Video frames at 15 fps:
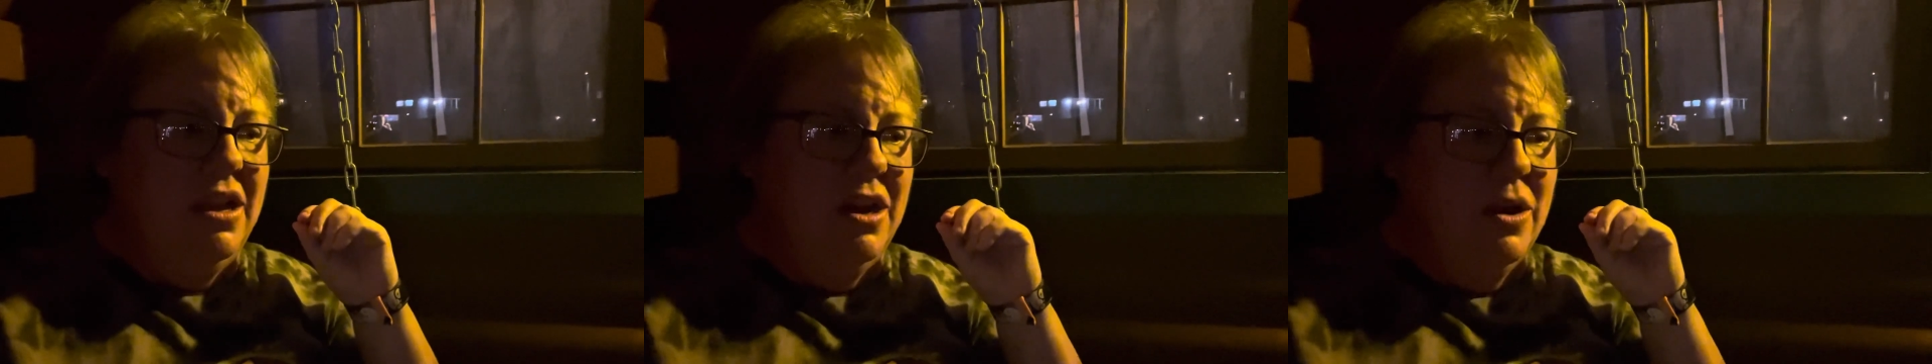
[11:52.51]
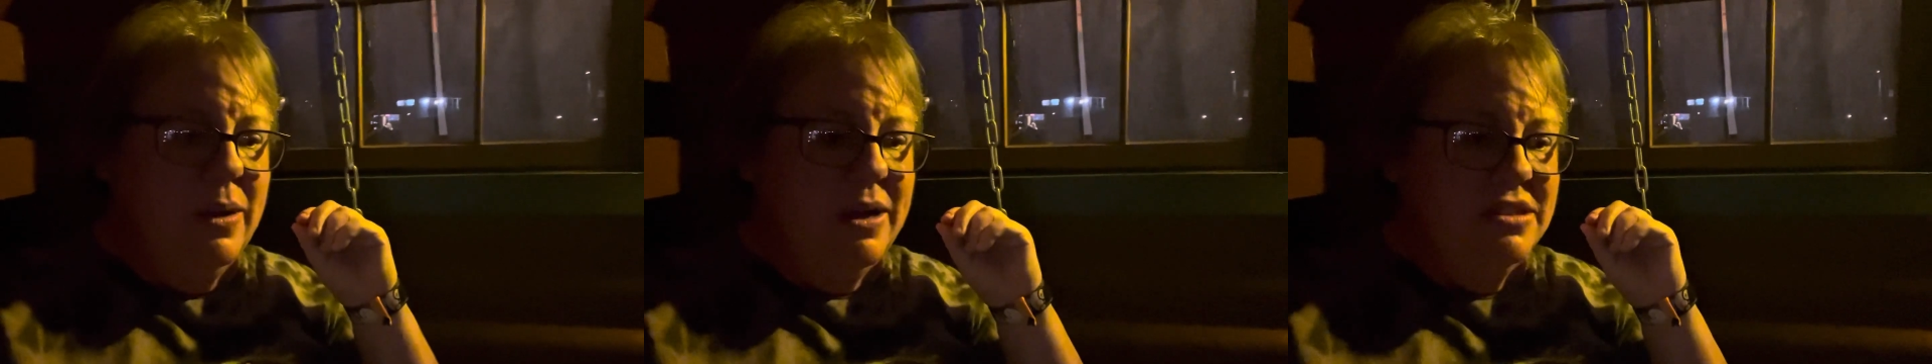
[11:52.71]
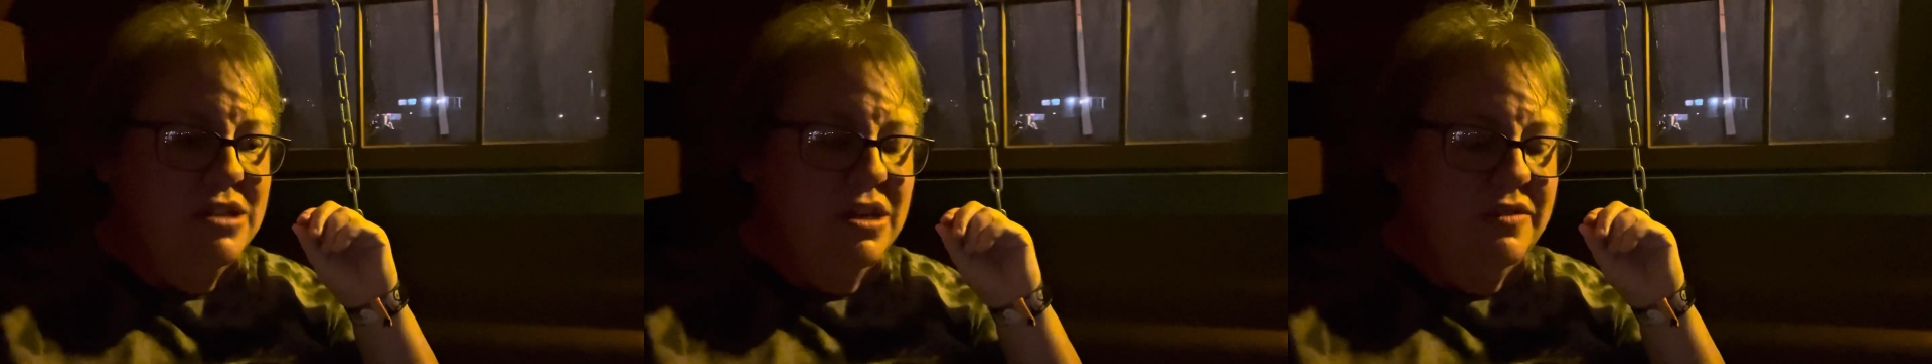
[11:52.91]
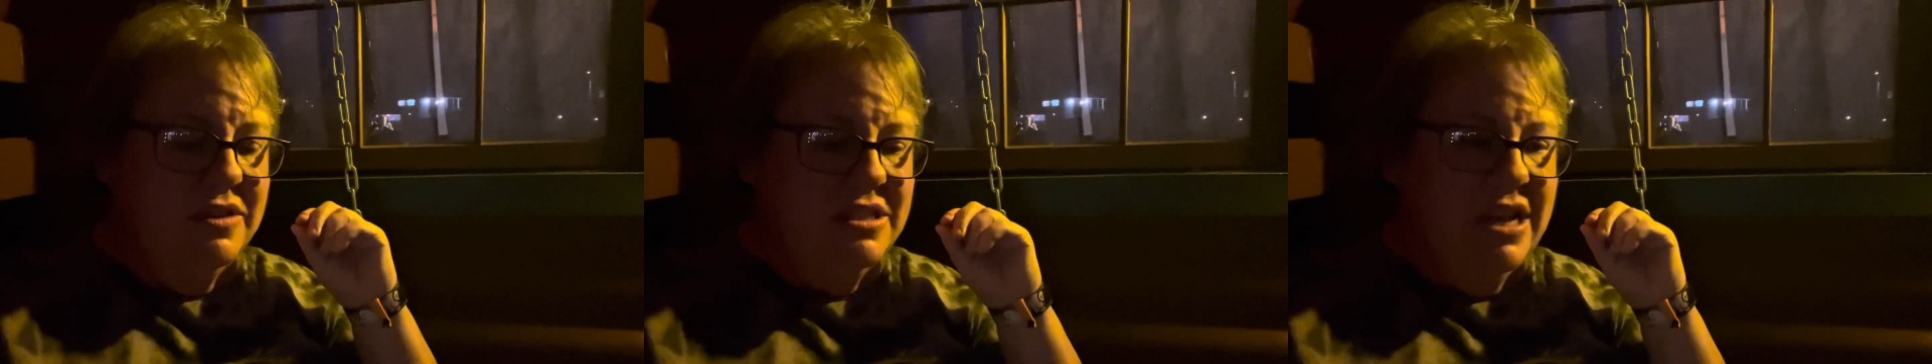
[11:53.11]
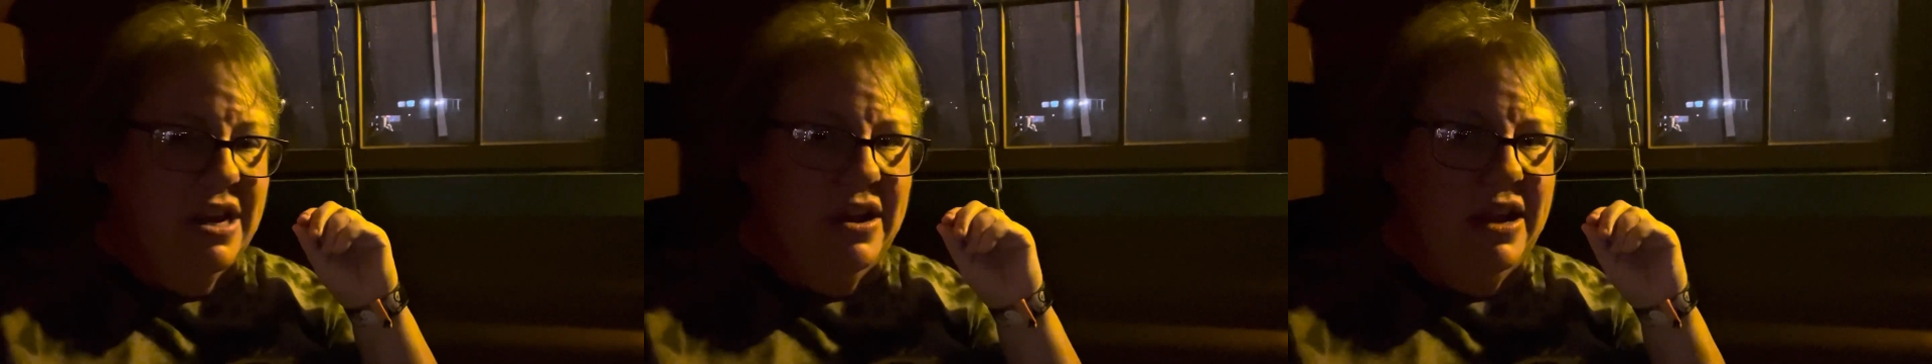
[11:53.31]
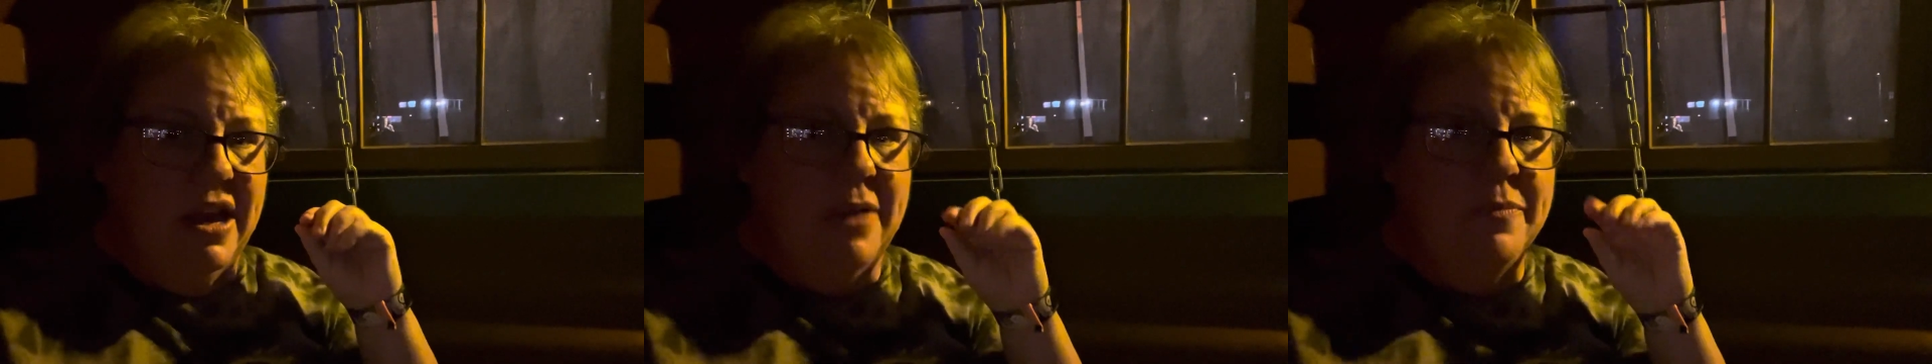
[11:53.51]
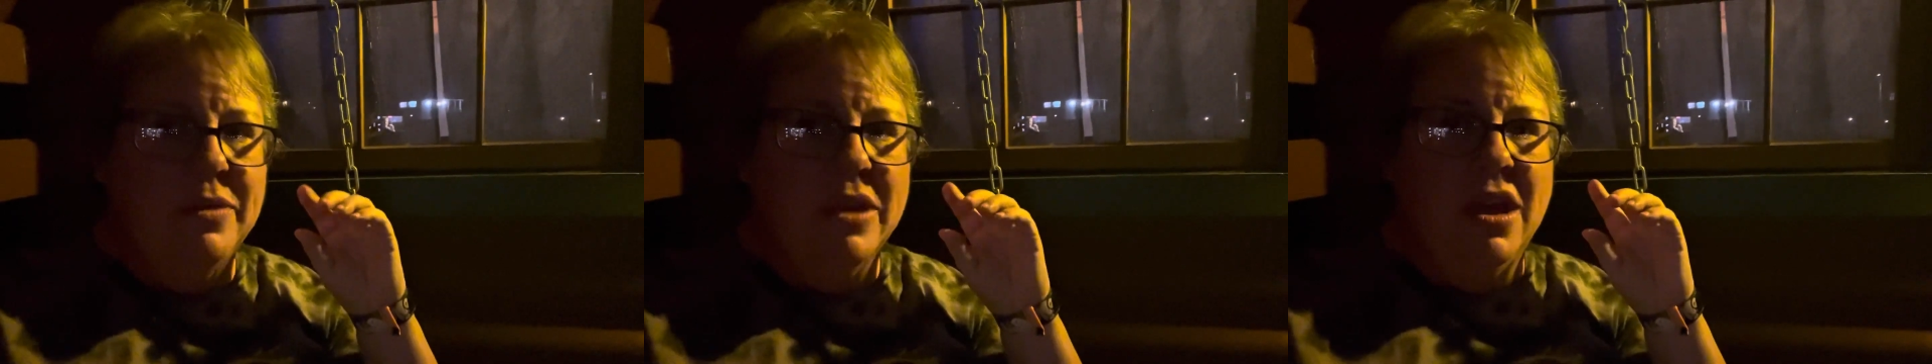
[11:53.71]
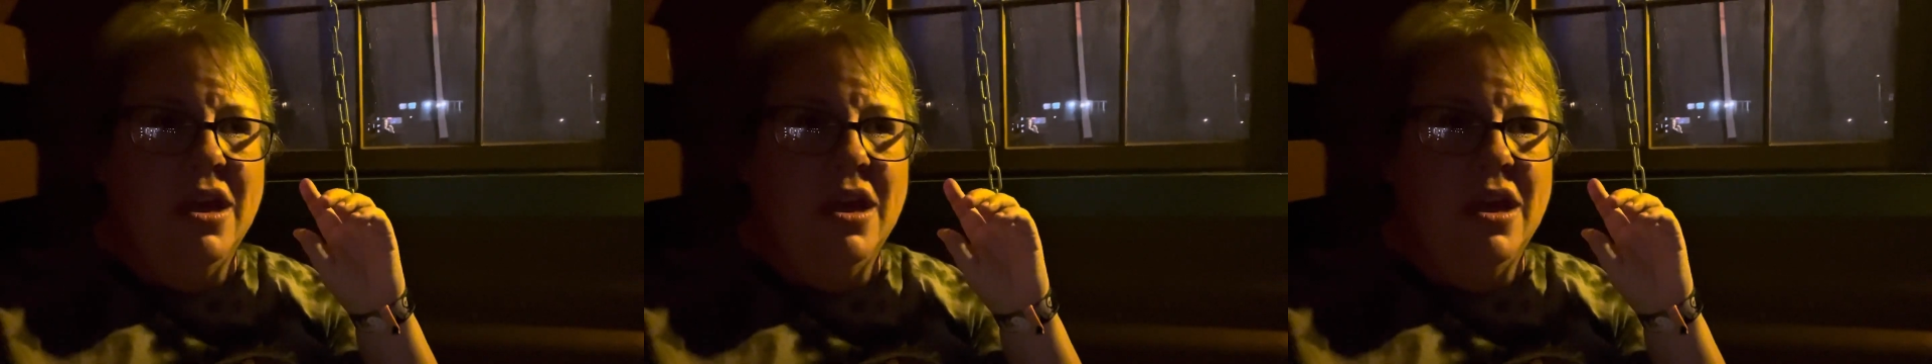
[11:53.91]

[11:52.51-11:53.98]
and quick service area.